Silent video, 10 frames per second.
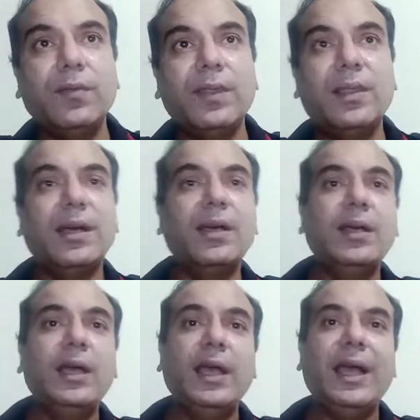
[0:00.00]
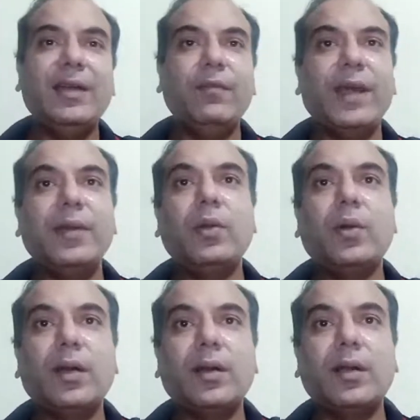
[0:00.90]
with the advent
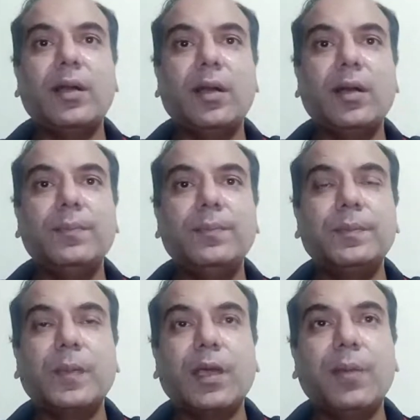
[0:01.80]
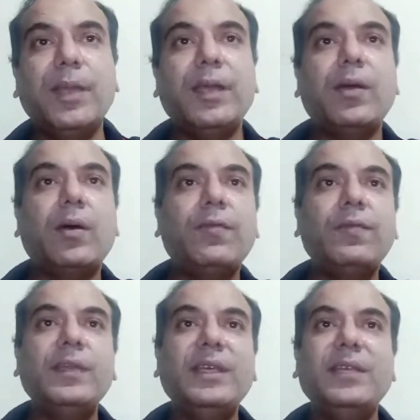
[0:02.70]
or coming of
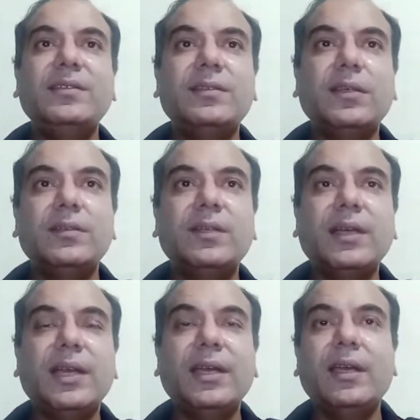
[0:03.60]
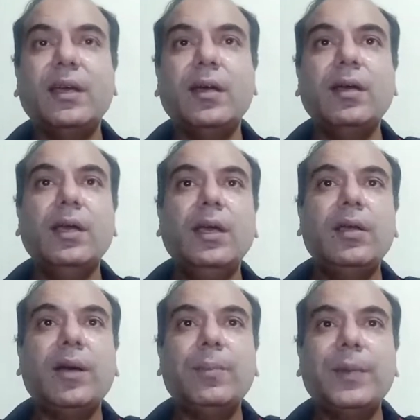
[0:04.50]
these certain
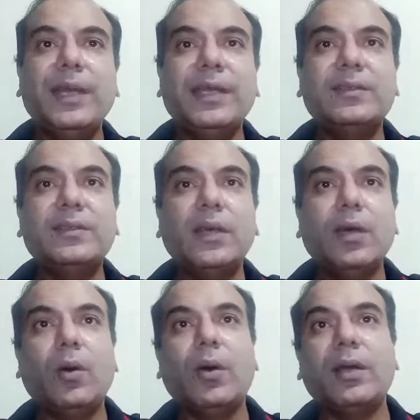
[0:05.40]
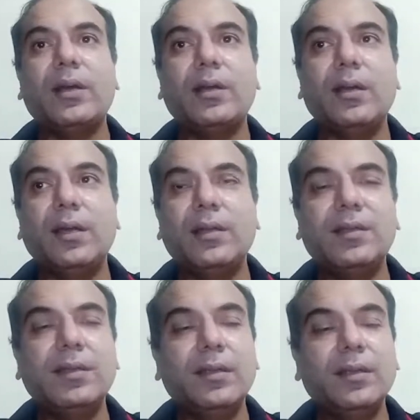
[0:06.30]
companies, or
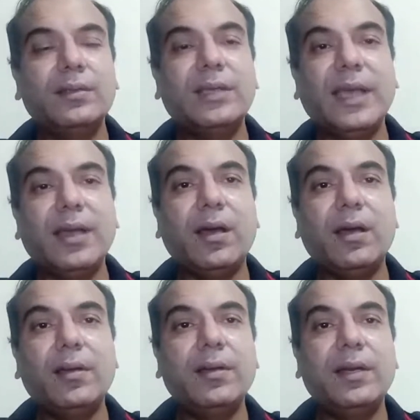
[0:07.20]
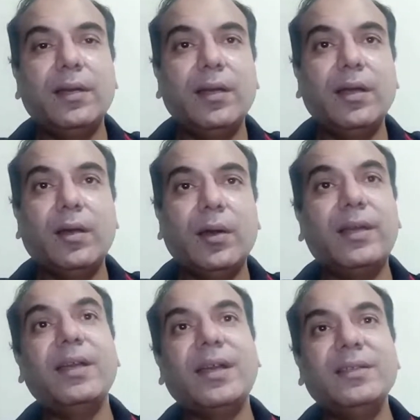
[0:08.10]
say
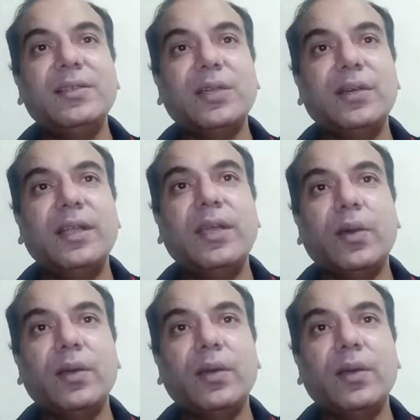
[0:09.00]
reorganization